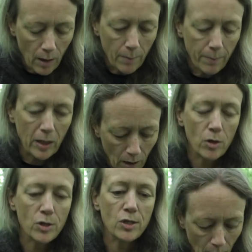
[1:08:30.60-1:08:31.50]

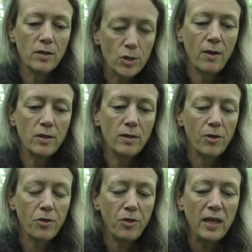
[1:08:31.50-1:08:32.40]
Because the
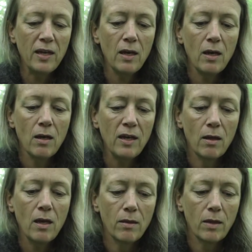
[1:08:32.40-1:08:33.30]
thing
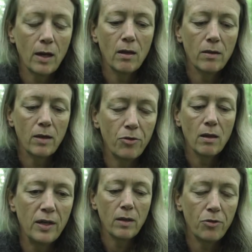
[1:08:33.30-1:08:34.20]
that I
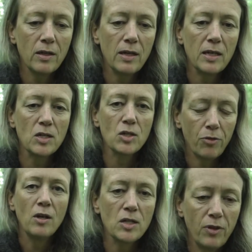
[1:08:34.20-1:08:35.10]
think is
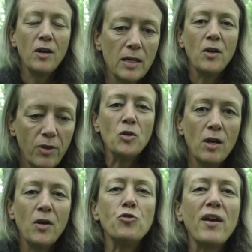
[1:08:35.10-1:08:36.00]

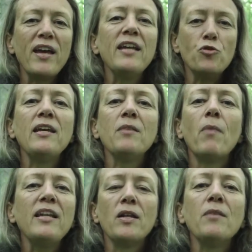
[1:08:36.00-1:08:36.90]
draining
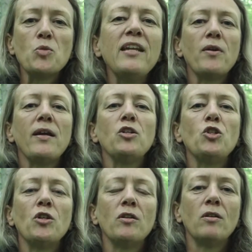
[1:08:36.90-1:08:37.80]
my
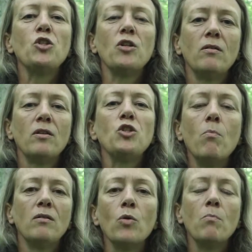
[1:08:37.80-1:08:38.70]
inspiration the
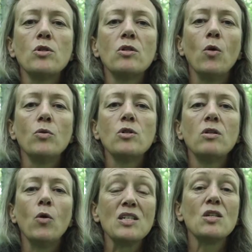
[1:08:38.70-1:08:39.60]
most
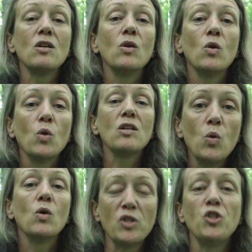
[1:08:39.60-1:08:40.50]
is
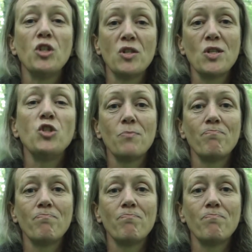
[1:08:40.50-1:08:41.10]
questions.